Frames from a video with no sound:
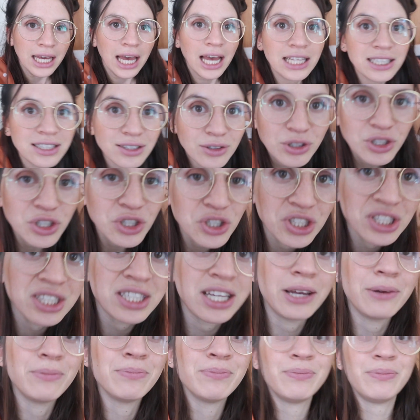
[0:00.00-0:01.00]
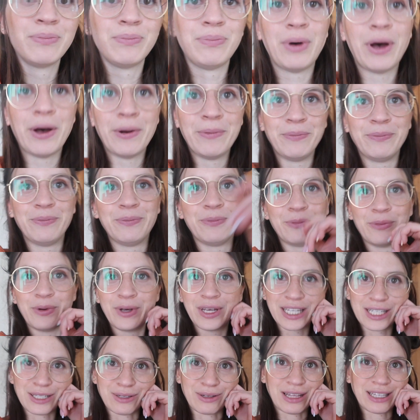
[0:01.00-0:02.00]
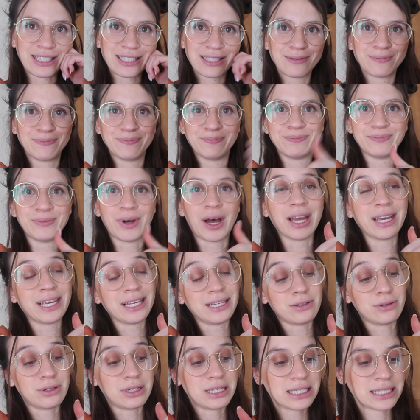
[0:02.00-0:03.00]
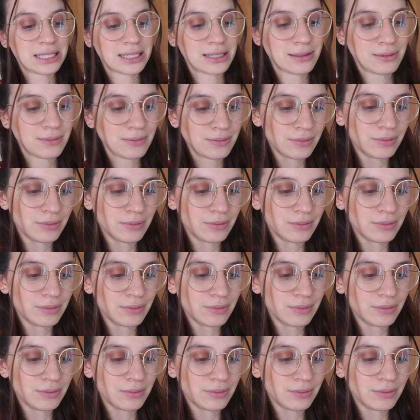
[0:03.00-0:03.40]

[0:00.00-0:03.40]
and so interesting, but we can do this. I can do this.